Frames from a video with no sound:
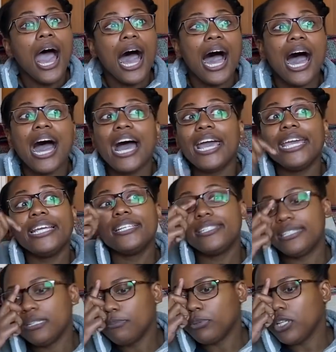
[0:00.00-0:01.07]
I
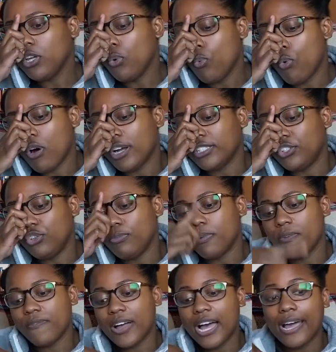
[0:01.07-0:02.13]
simply want to
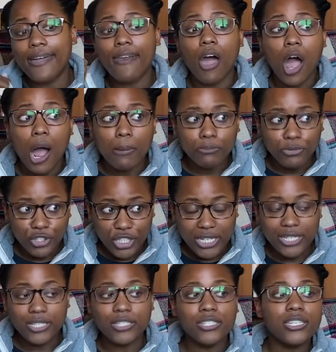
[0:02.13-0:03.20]
provide
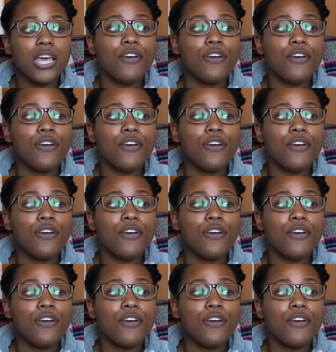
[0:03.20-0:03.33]
options